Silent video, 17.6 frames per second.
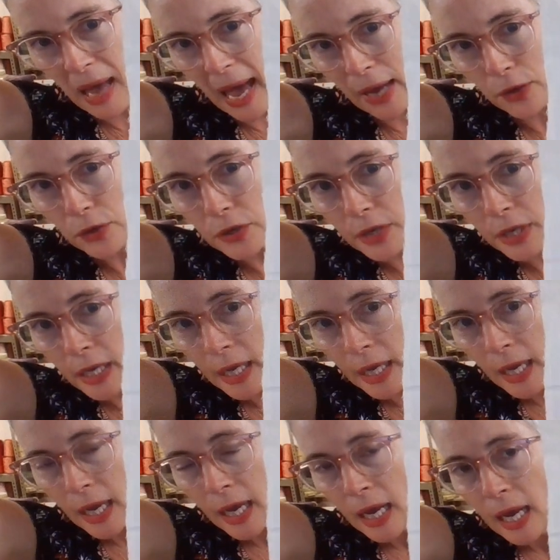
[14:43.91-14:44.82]
pattern.
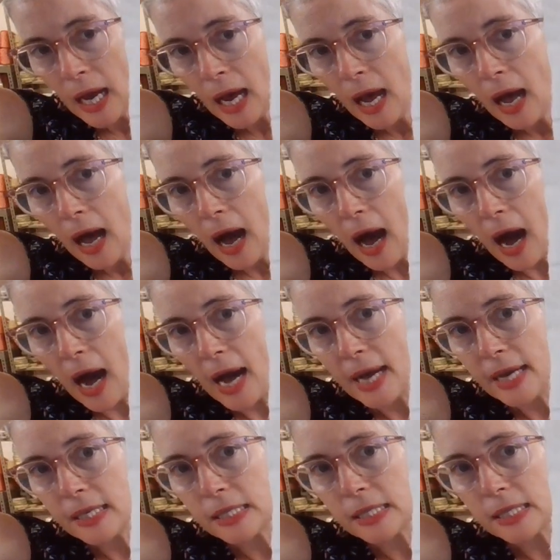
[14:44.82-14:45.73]

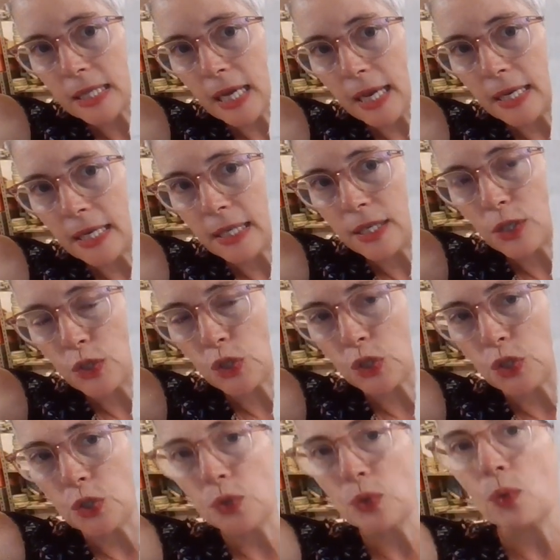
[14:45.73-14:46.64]
I decided
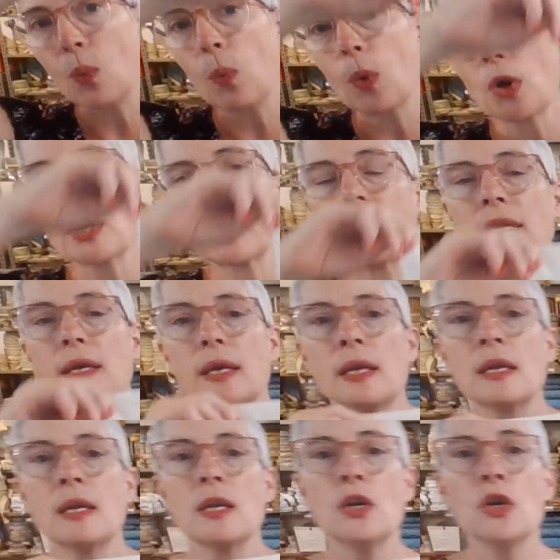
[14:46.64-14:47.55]
to work it
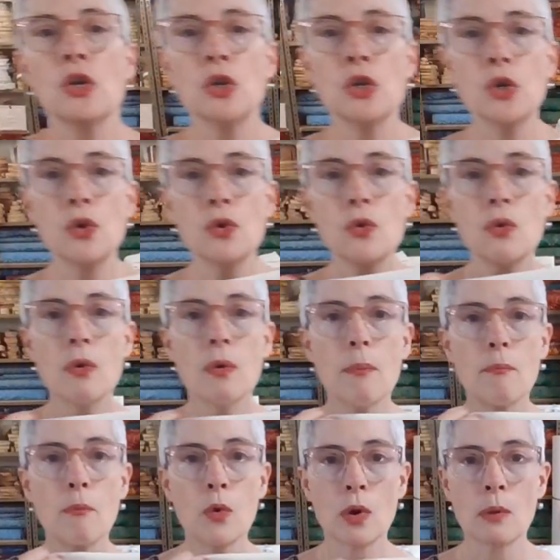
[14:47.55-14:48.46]
in a new,
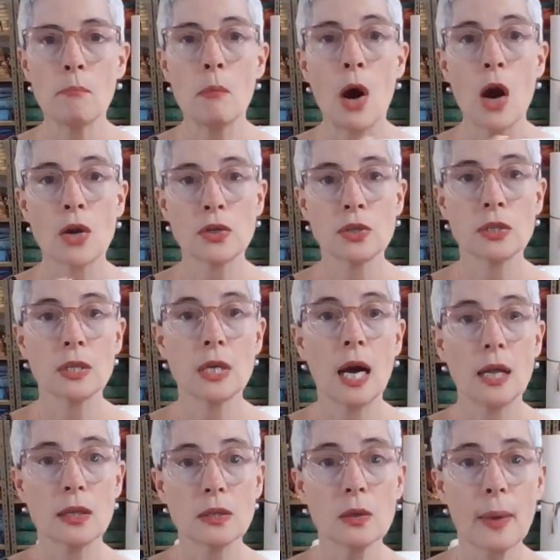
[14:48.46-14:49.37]
more modern
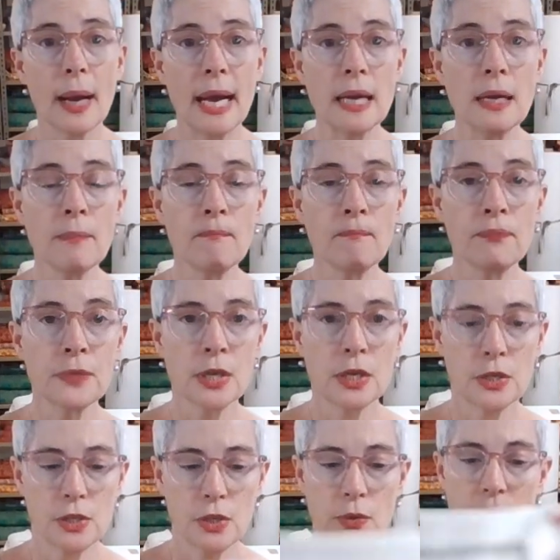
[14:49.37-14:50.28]
colorway.
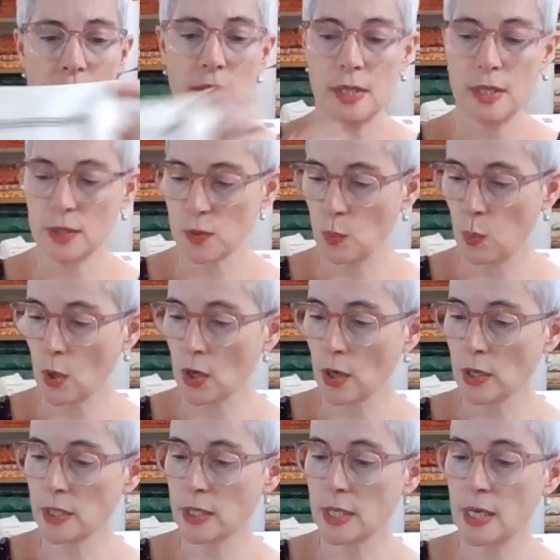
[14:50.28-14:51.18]
So this is
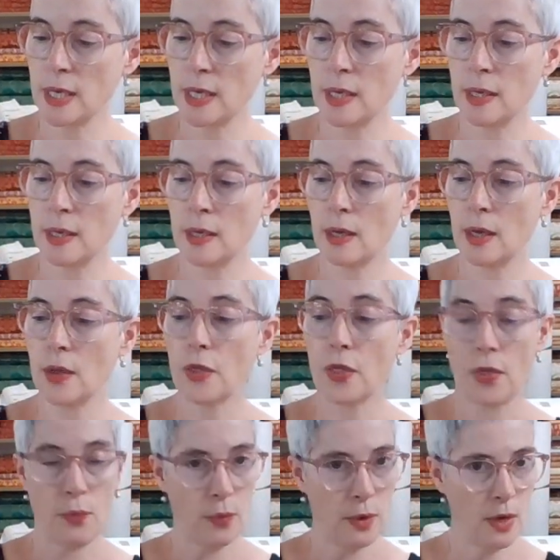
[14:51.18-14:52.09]
worked in
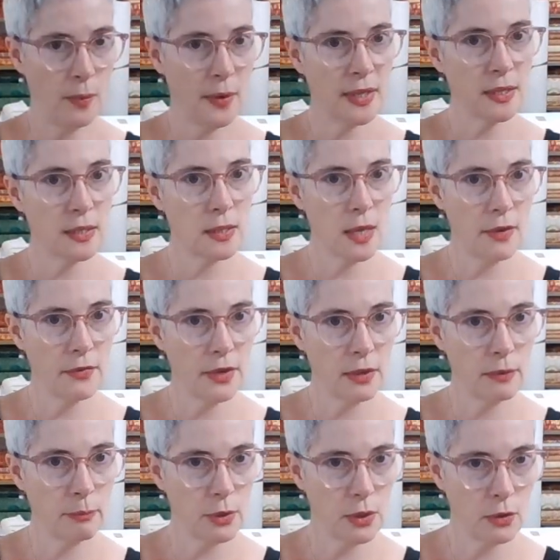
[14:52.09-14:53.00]

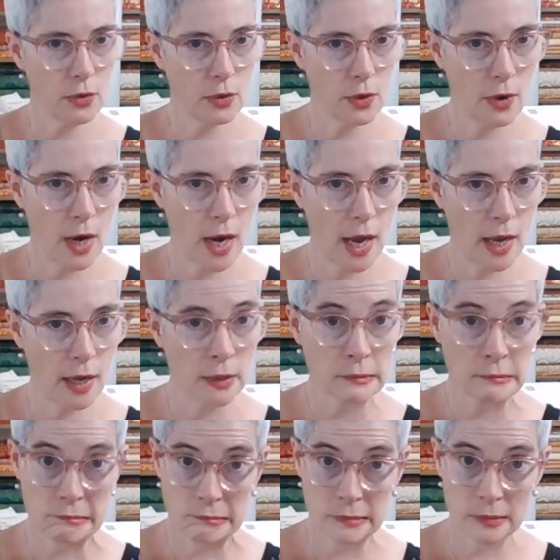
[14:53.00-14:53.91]
317 pewter
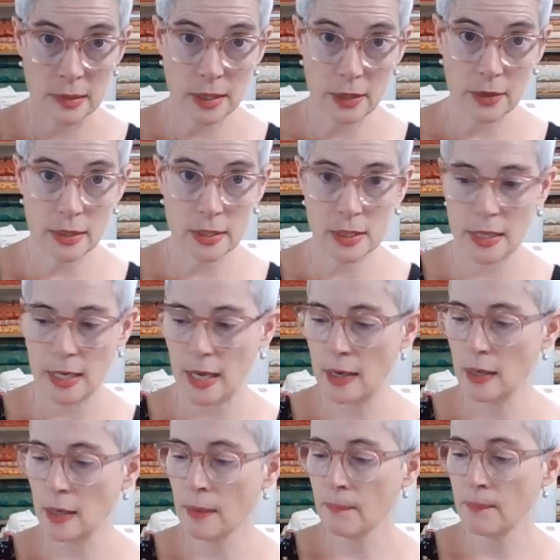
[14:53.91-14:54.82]
gray. There it is
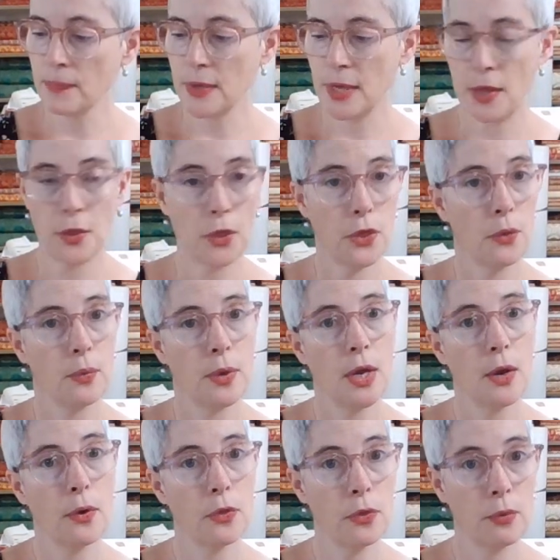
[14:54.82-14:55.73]
again. and
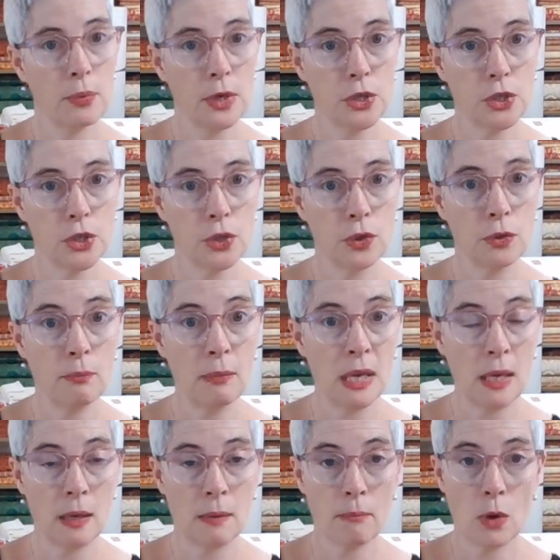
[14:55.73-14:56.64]
3032
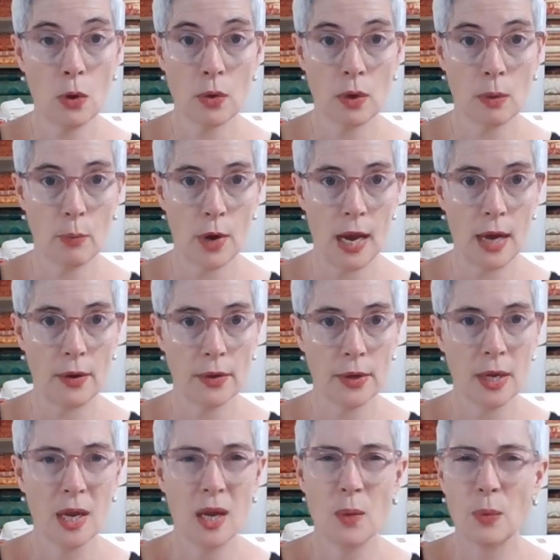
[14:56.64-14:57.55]
medium mocha brown,
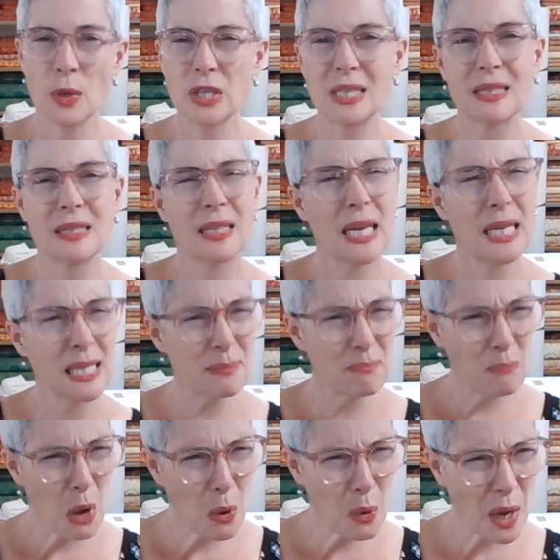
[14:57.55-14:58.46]
which it says
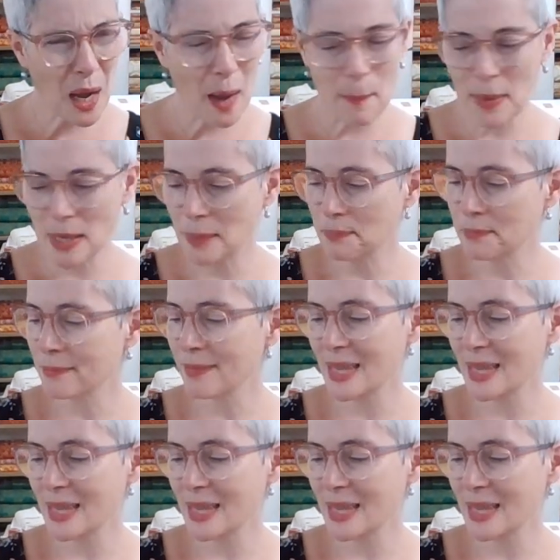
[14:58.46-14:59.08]
mocha, but